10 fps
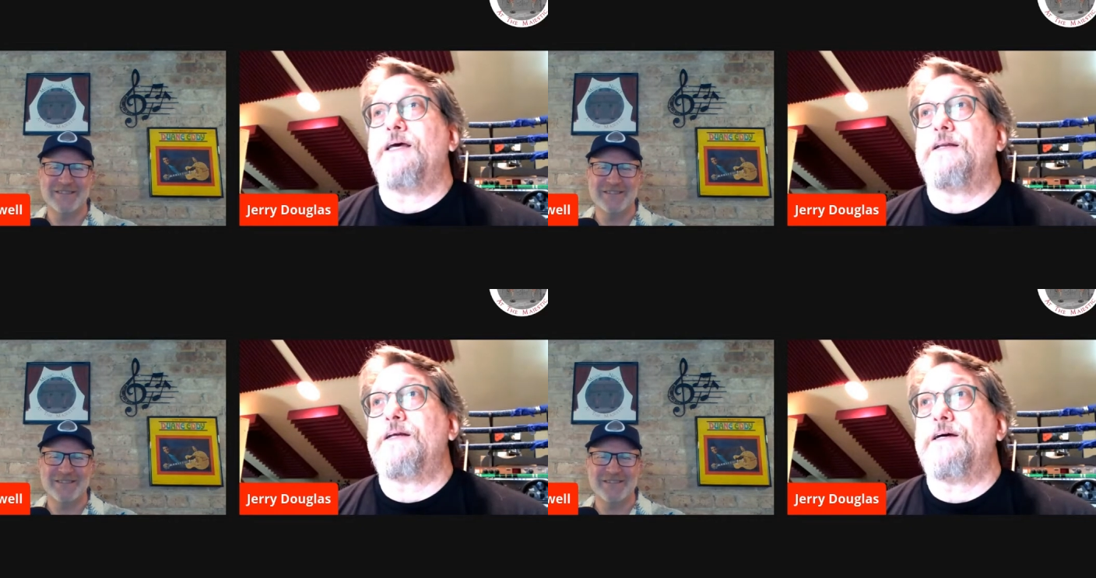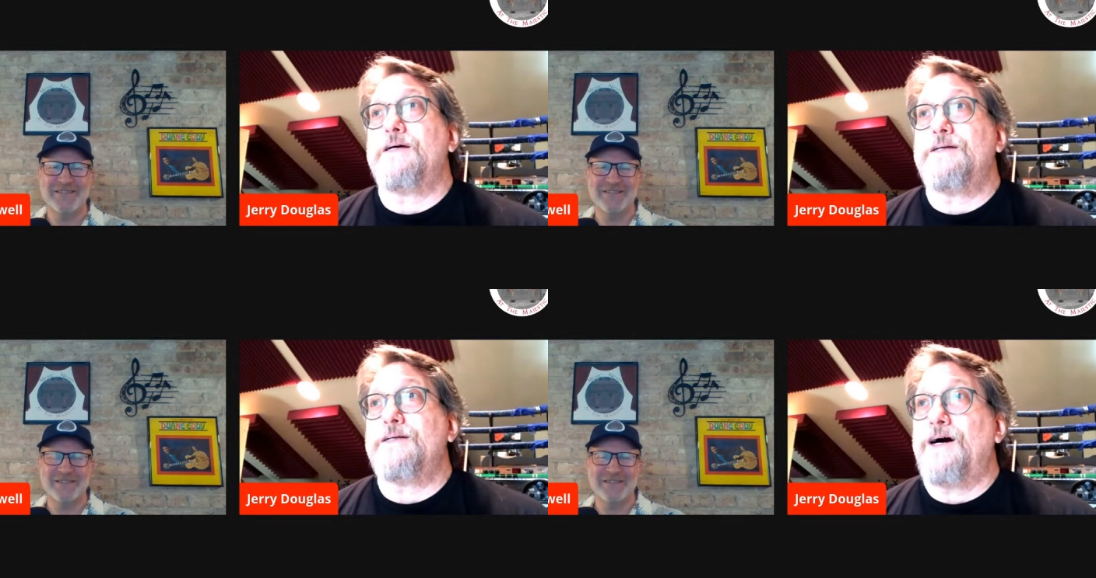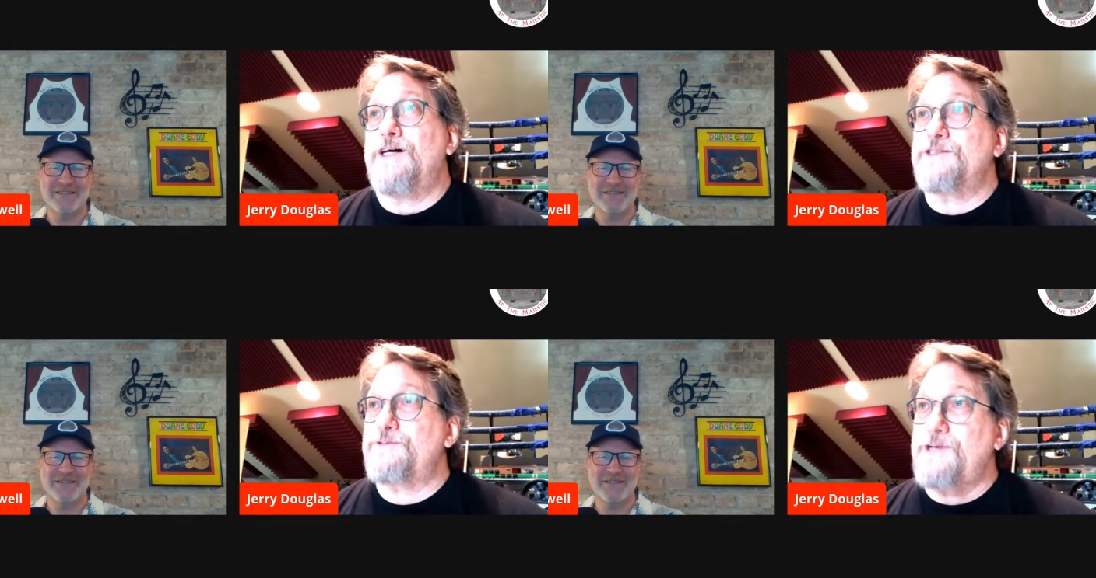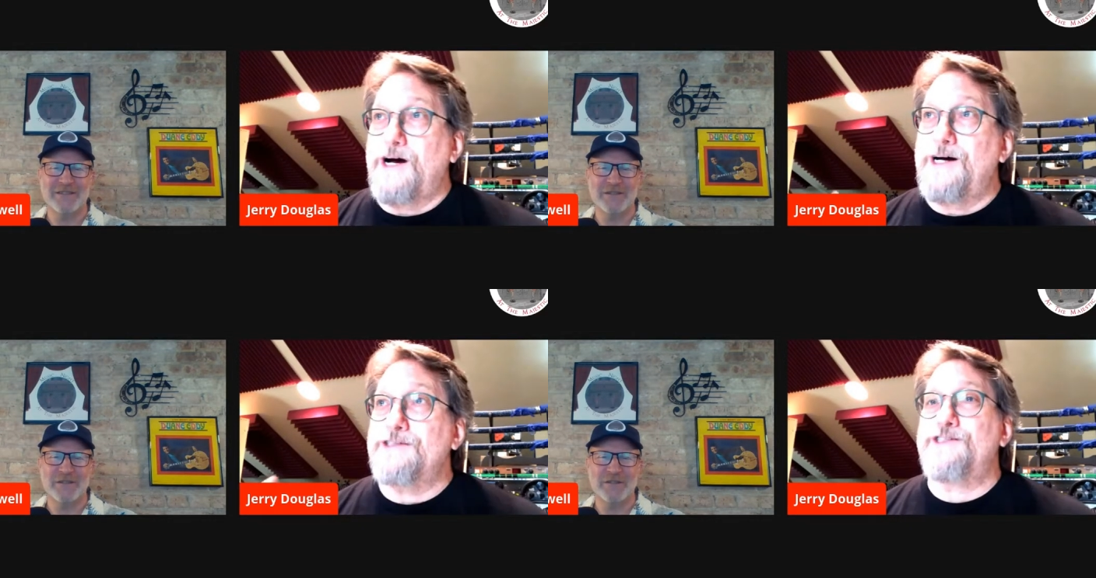Speaker 1: And Oz,
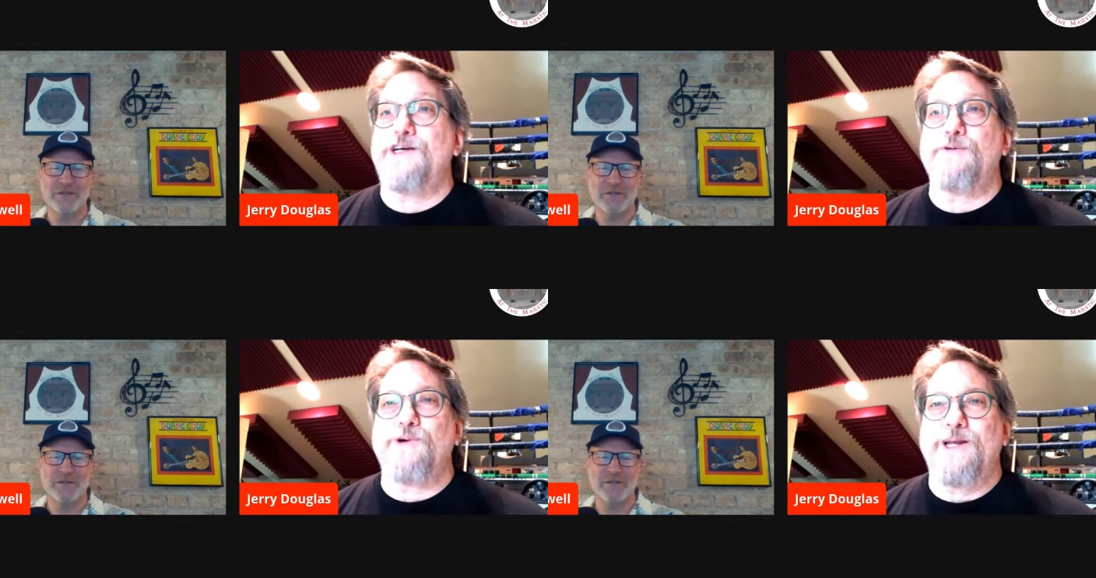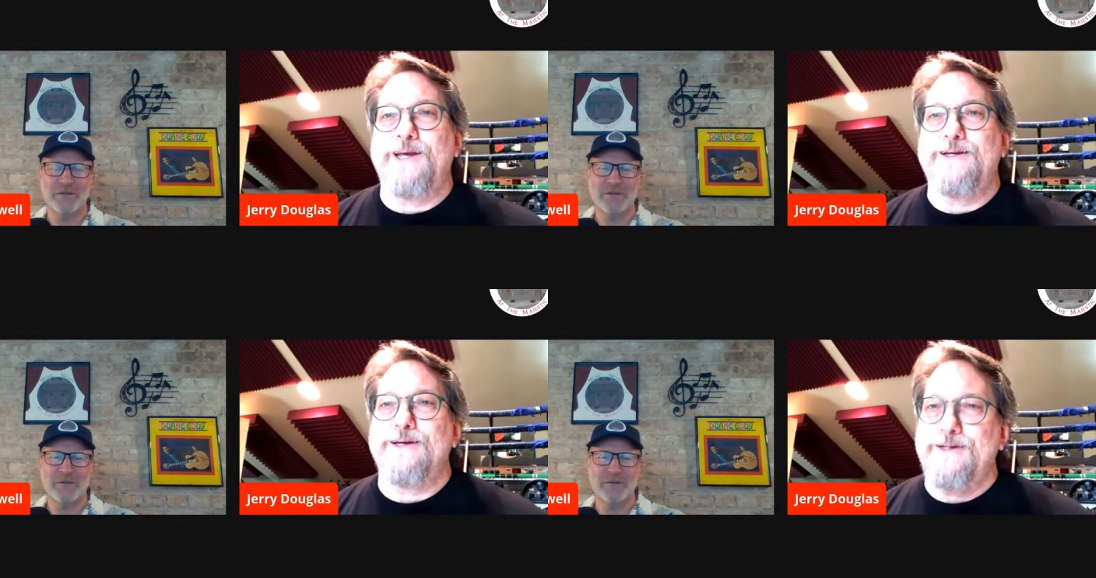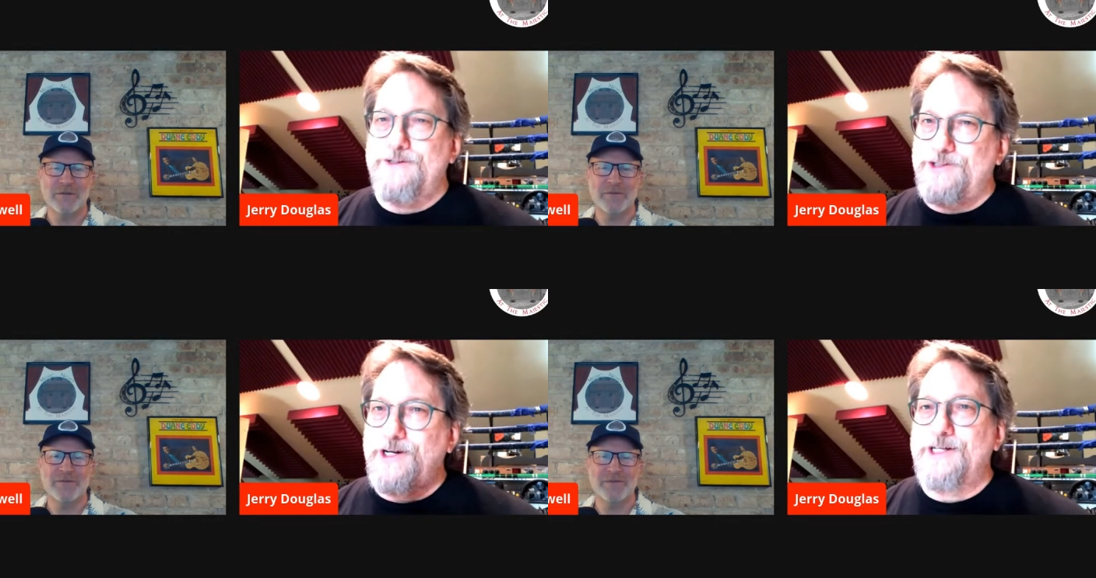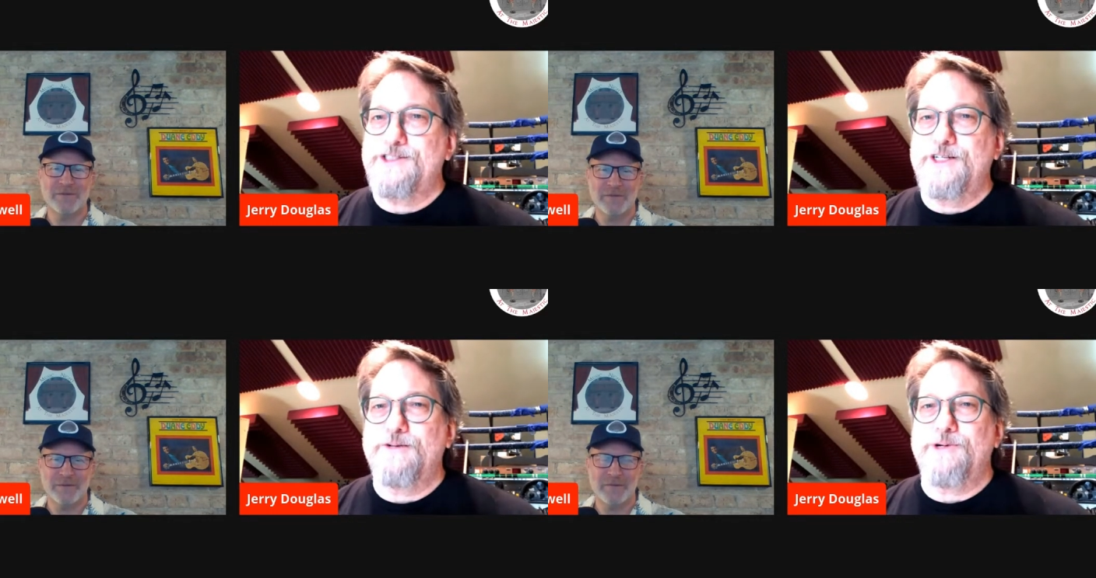Oz did what he did.
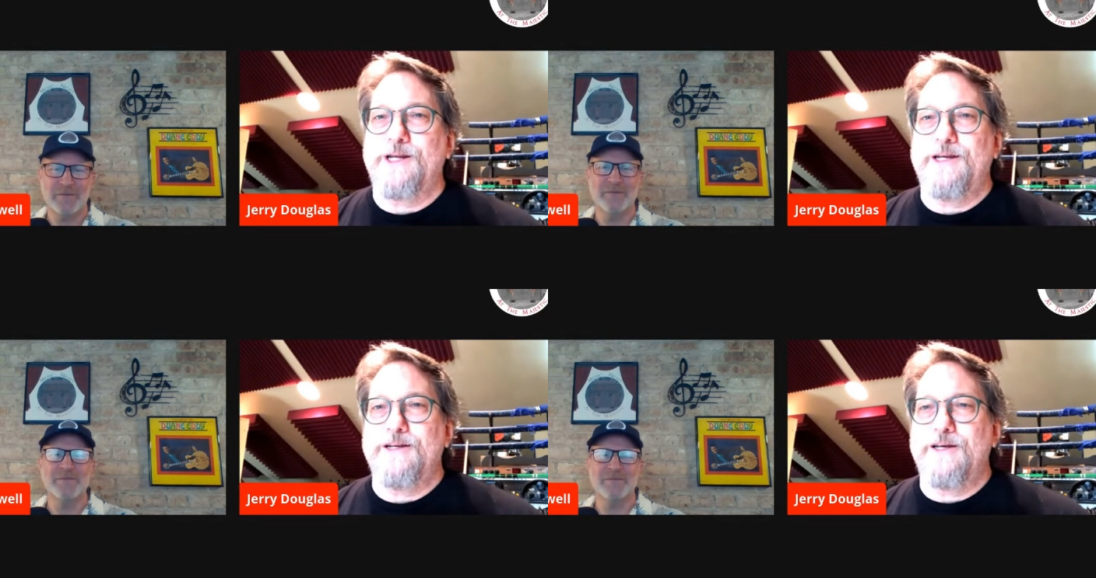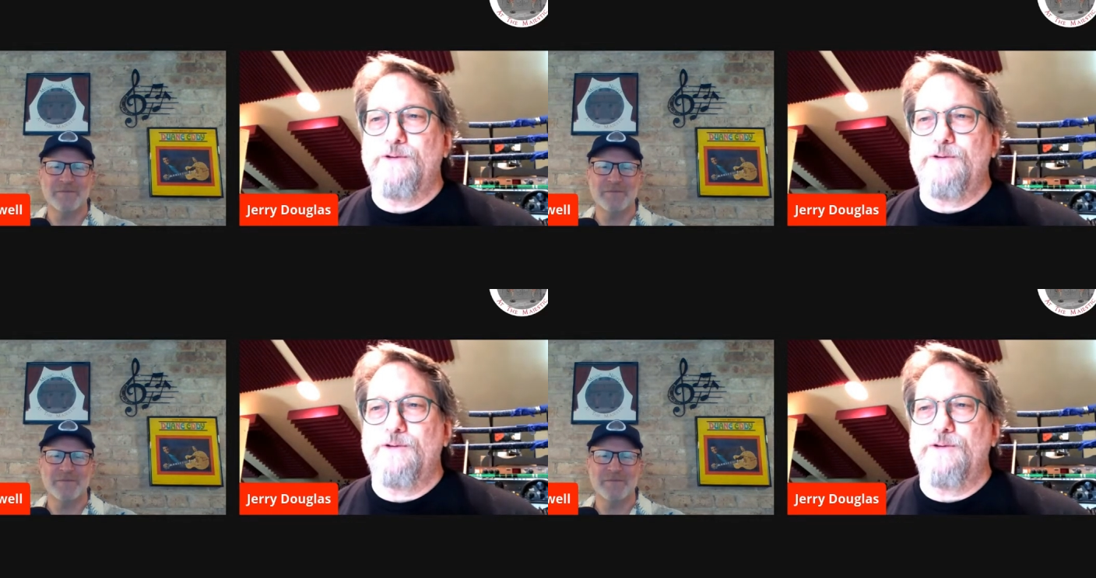Josh did what he